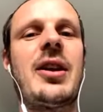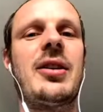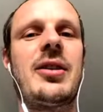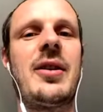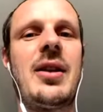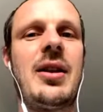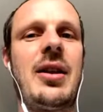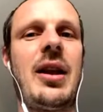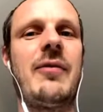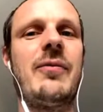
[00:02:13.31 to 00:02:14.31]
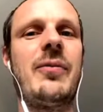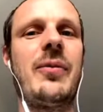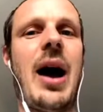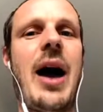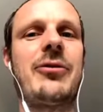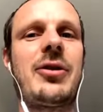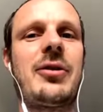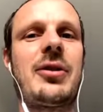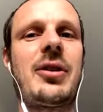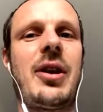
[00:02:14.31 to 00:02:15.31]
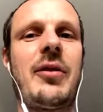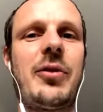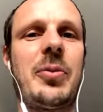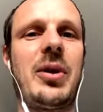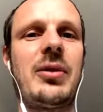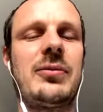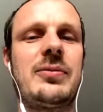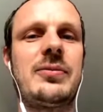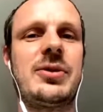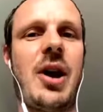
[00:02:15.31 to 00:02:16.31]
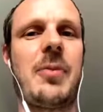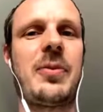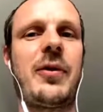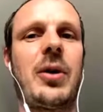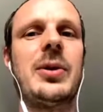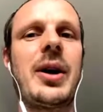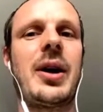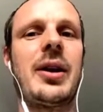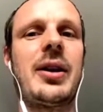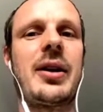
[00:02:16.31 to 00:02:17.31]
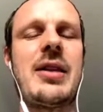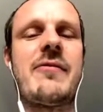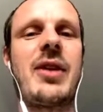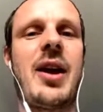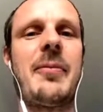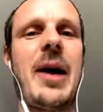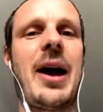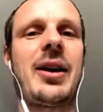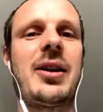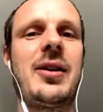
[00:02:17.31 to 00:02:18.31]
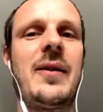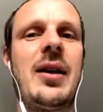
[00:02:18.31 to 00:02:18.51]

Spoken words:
And even after the kind of football stopped for a while and even came back,